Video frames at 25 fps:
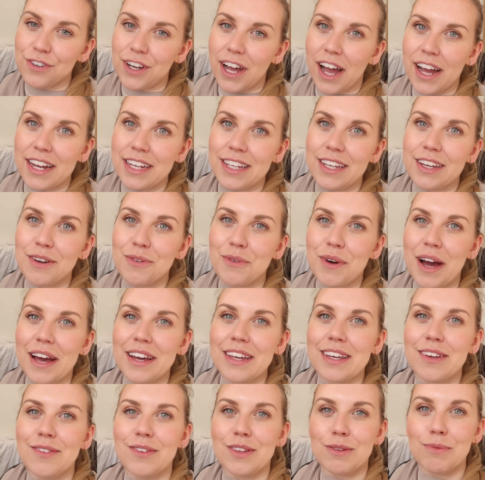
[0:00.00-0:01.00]
for kindly
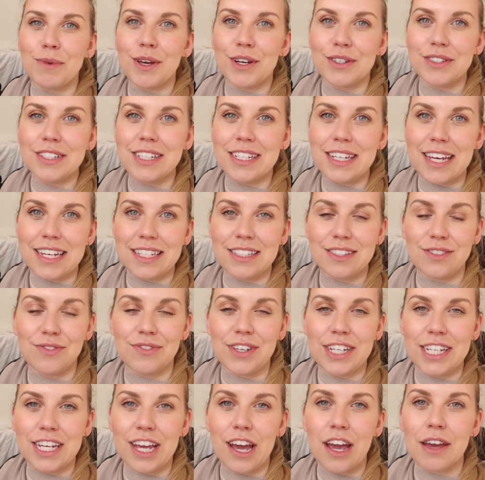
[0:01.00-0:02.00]
working with me on today's
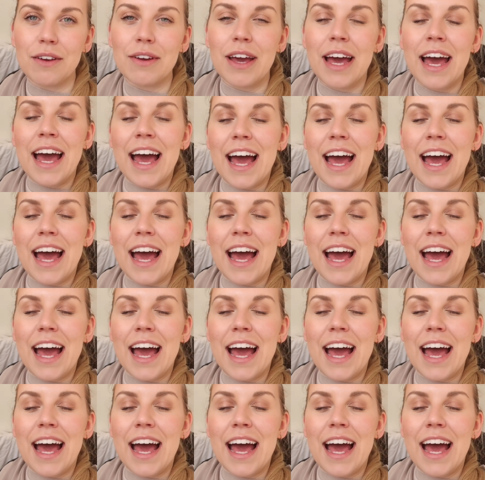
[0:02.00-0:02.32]
video.